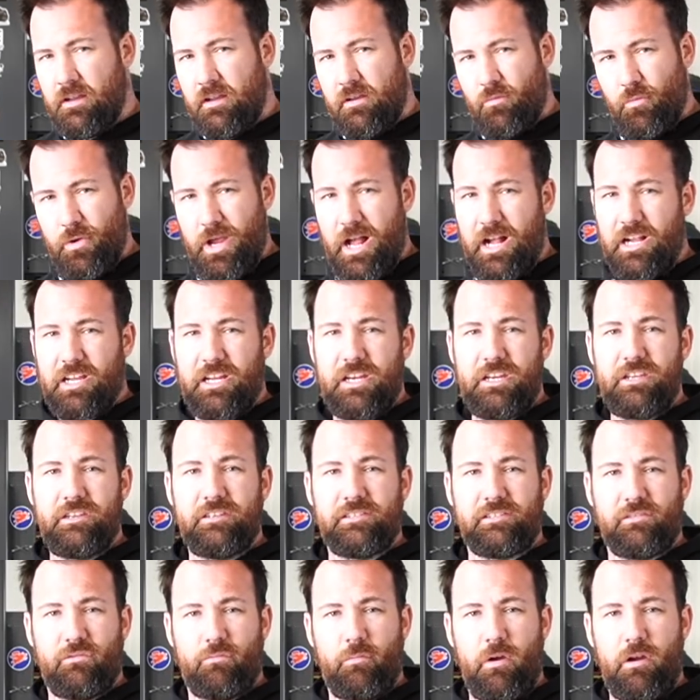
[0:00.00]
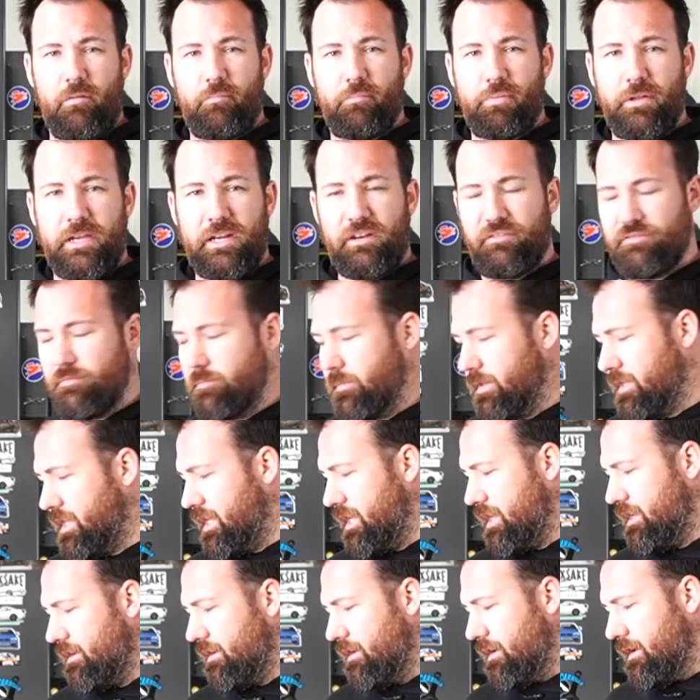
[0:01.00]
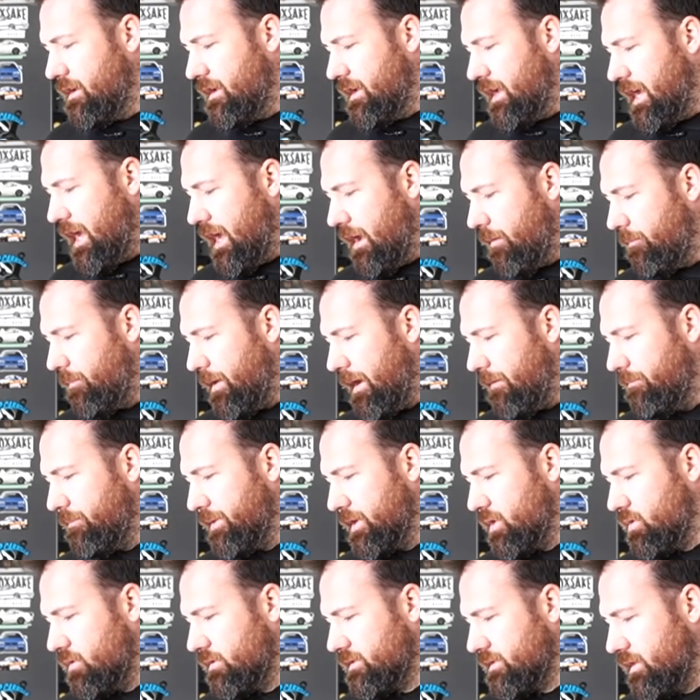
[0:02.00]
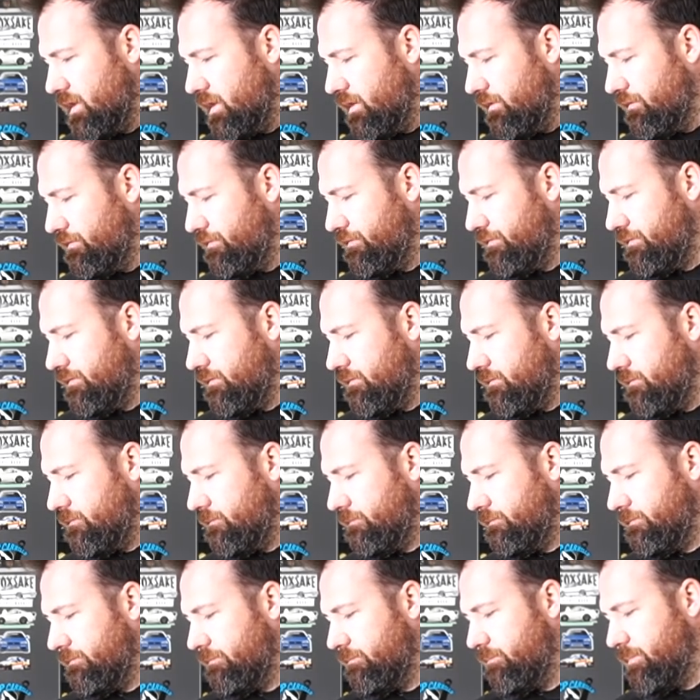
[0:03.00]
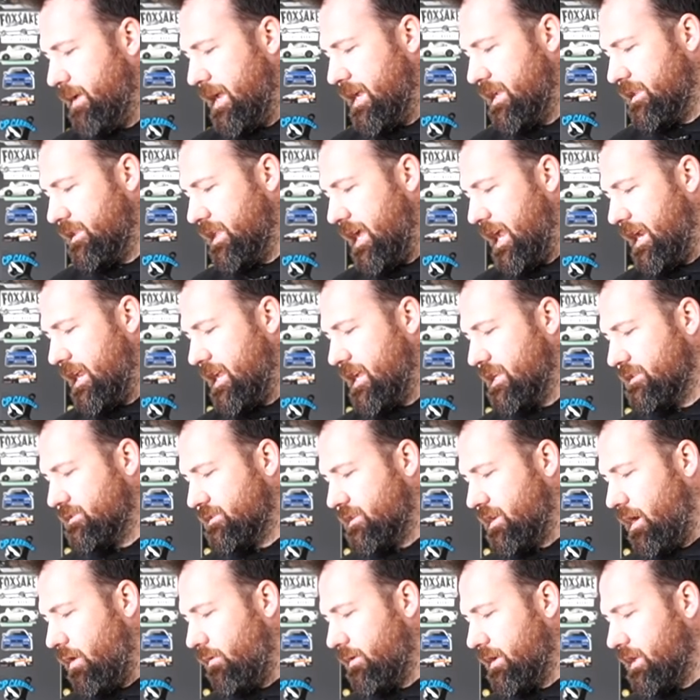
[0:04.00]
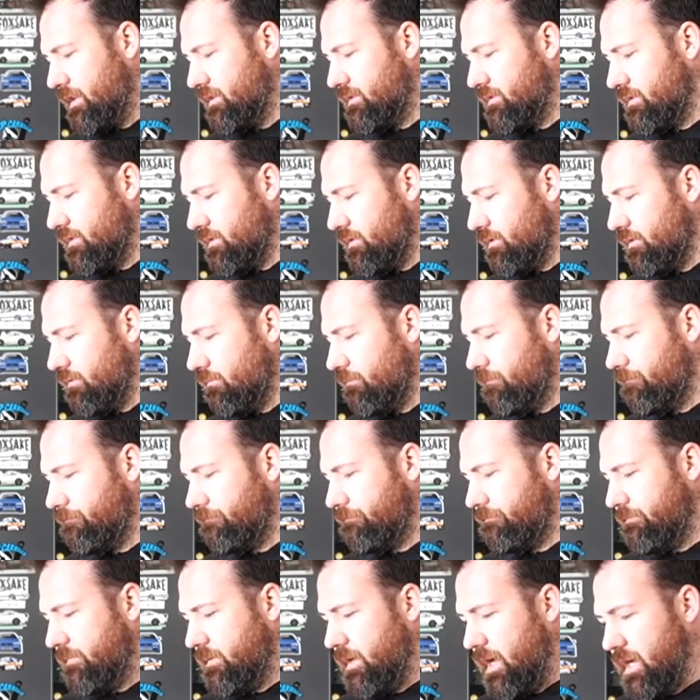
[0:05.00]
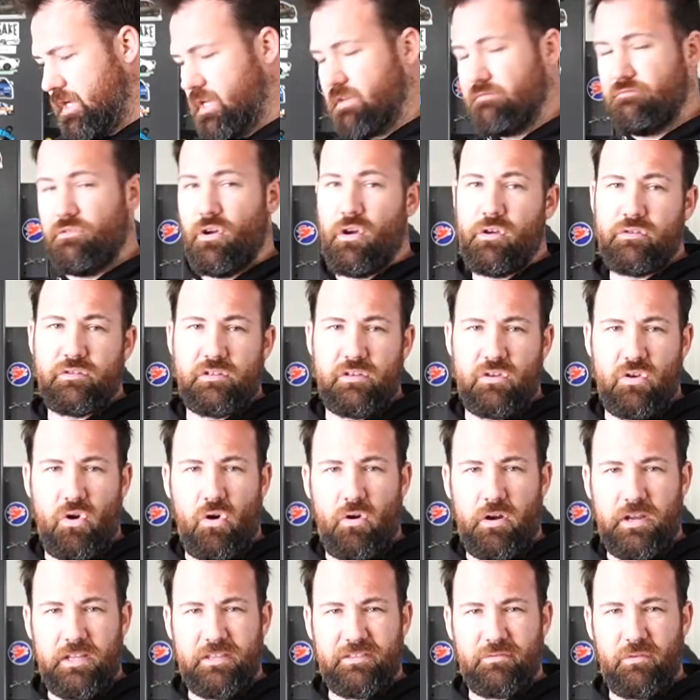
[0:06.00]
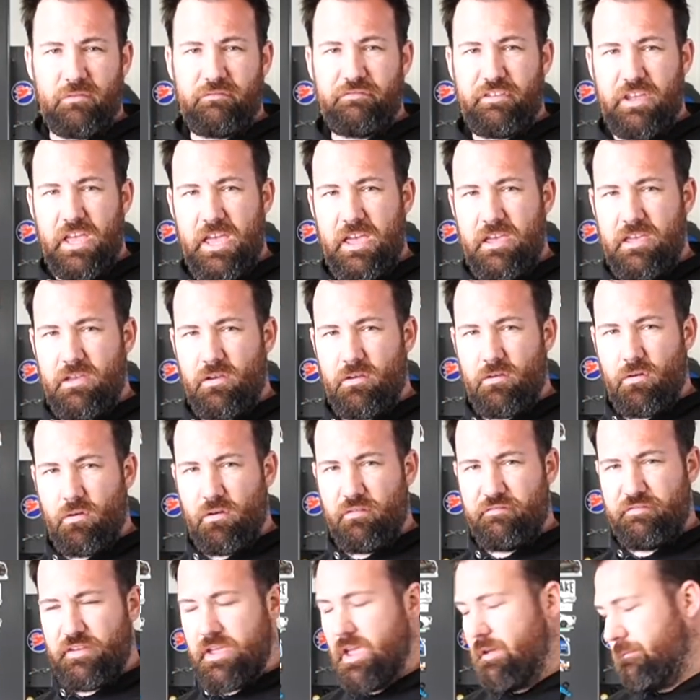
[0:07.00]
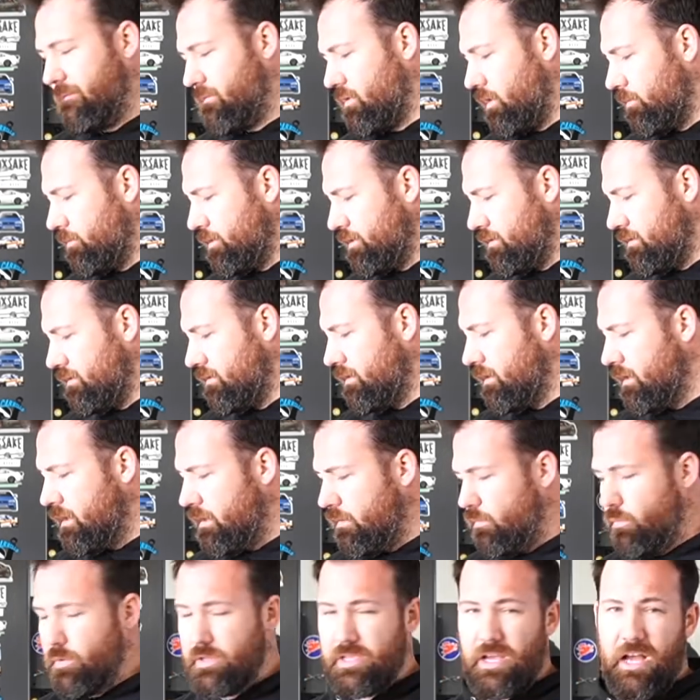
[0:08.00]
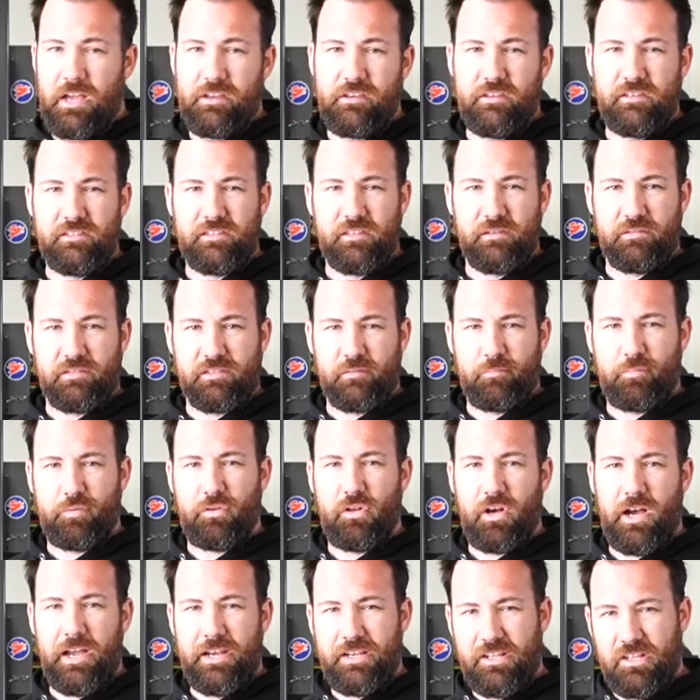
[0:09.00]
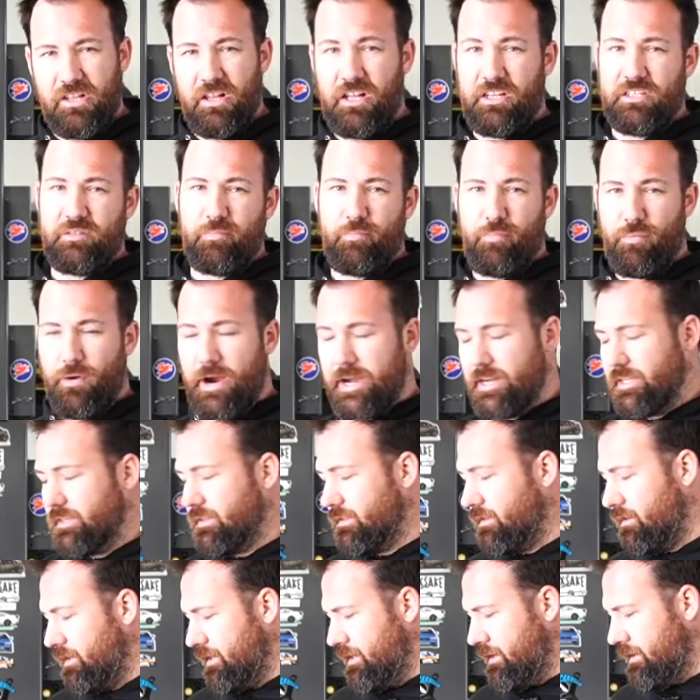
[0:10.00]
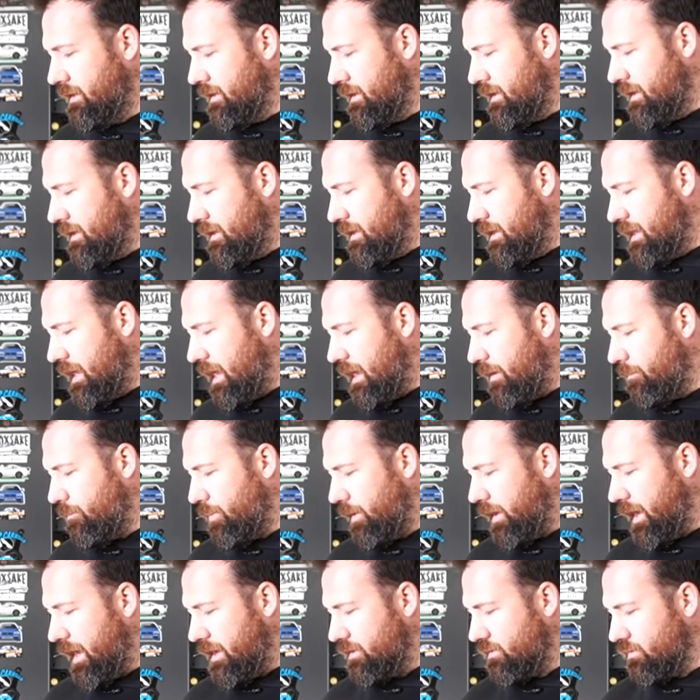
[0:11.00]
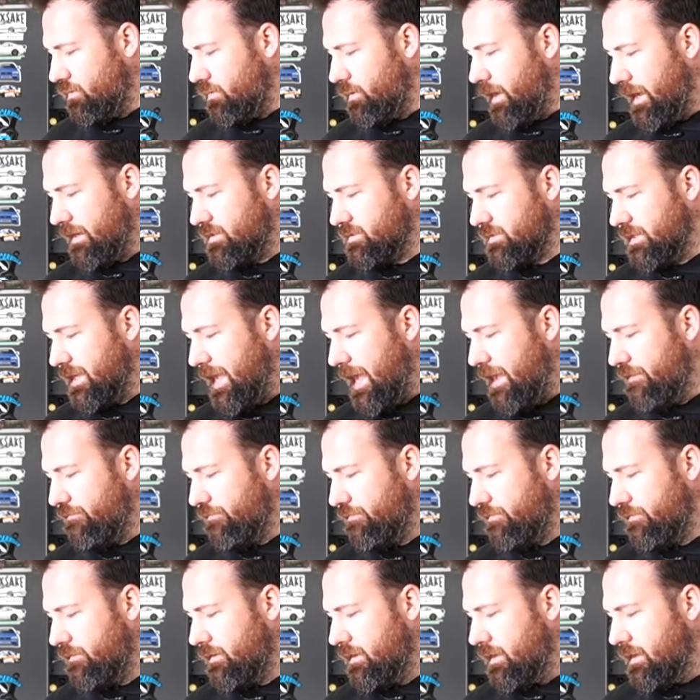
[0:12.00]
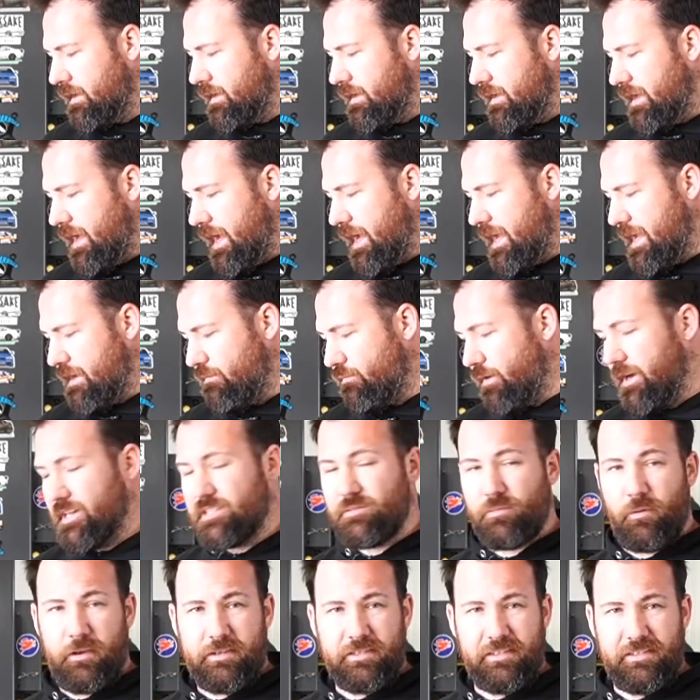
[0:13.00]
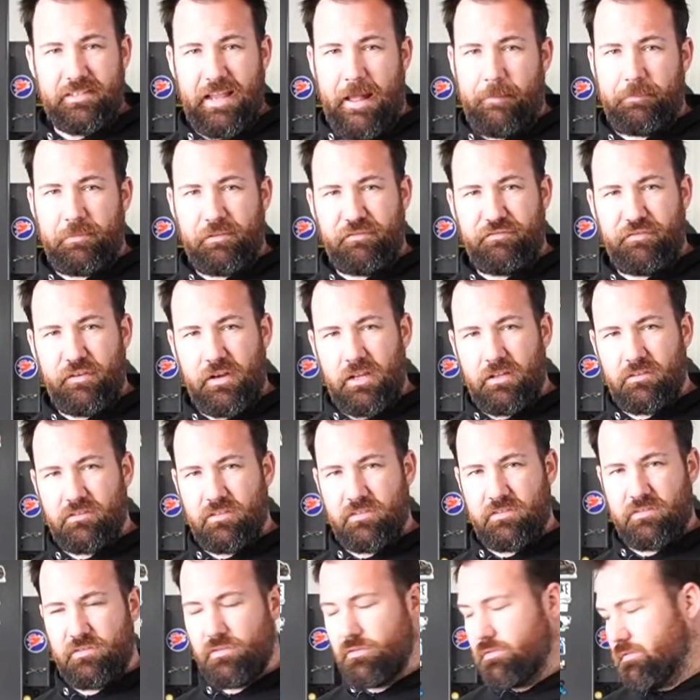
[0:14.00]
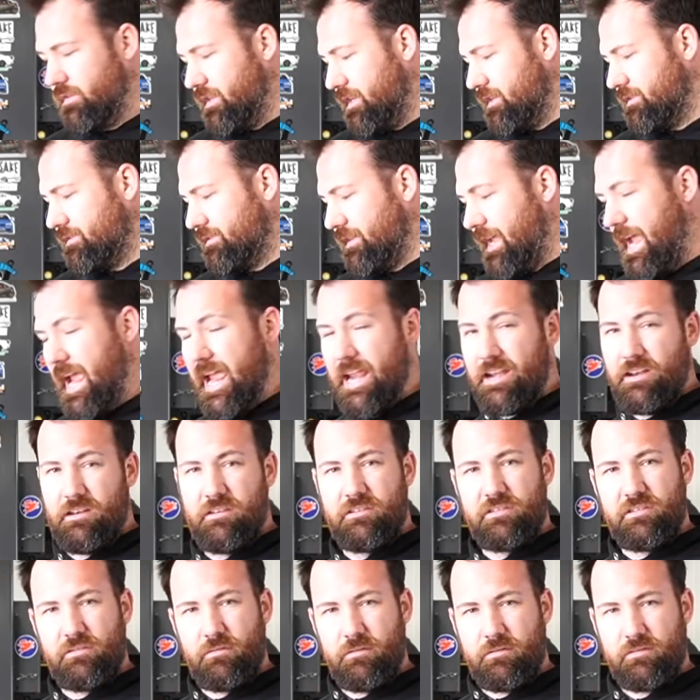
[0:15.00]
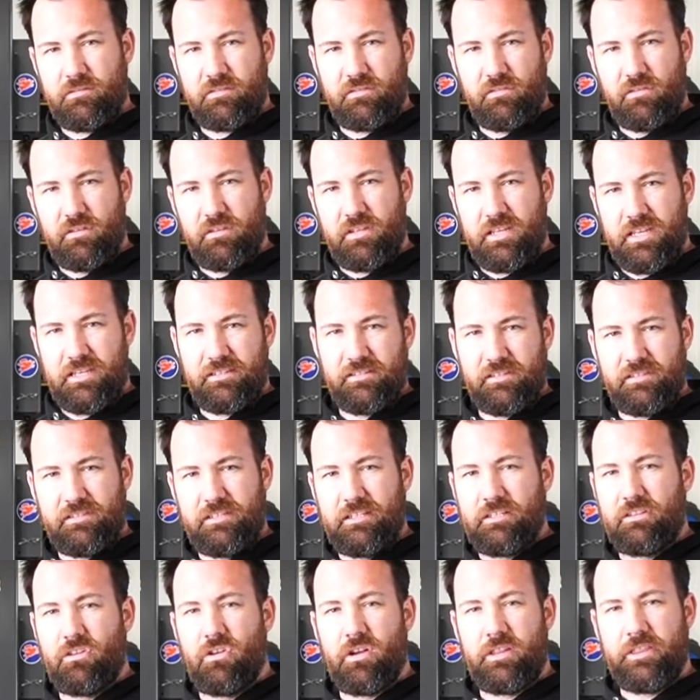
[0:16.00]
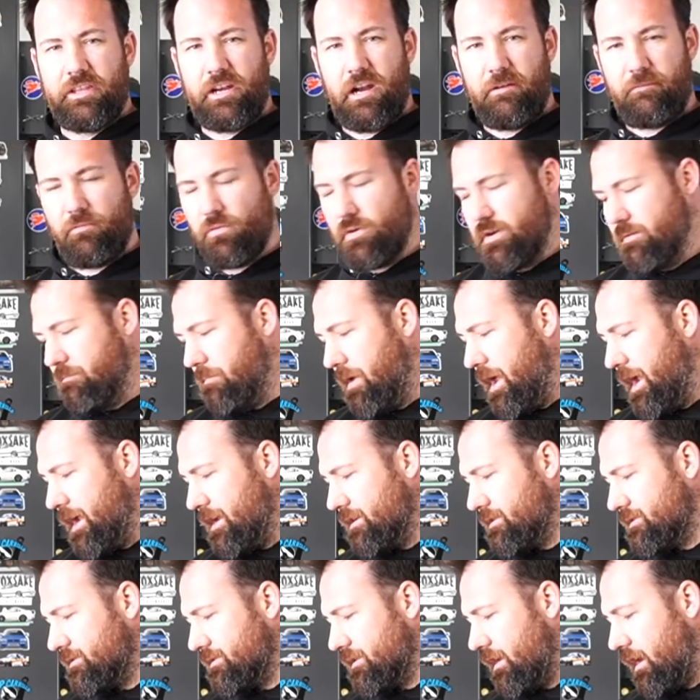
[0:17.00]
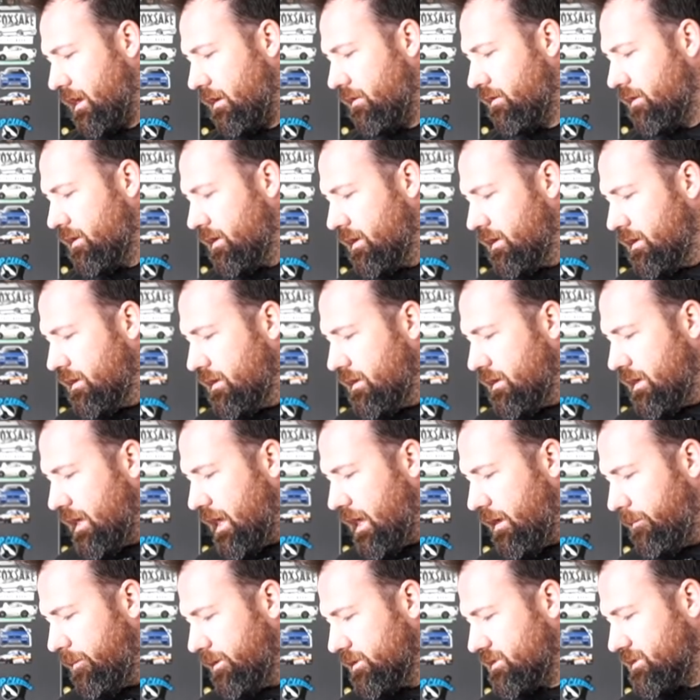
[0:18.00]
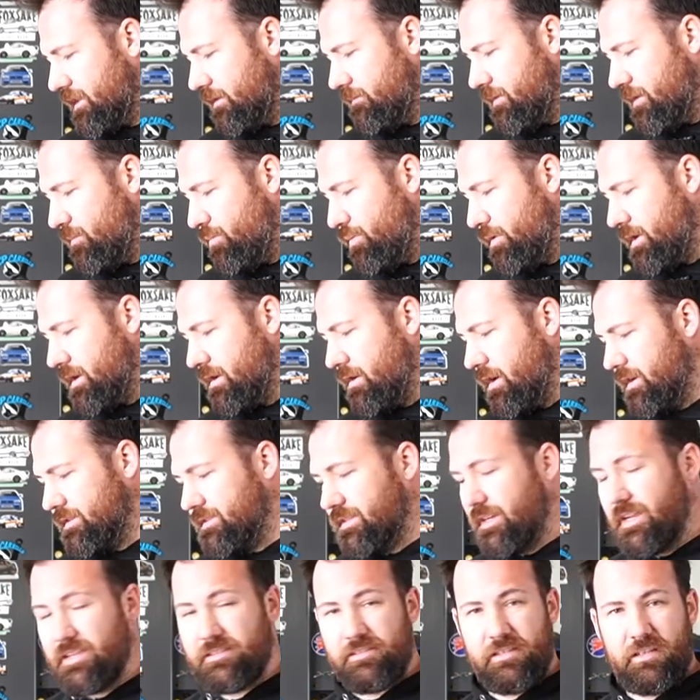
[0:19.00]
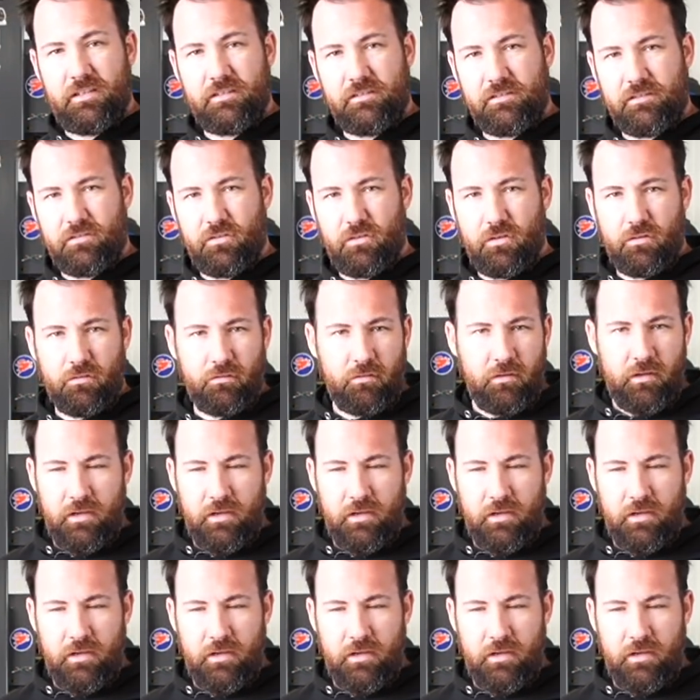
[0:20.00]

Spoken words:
We are going to use the remote bleeder from the kit, but because of being that it's going into a conversion, not into a VE or a VF Commodore, we can't use the supplied clutch braided line. But I do actually have a Raceworks adapter fitting to suit this and to suit the existing line that I've already made. So it's going to be a pretty nice and easy install.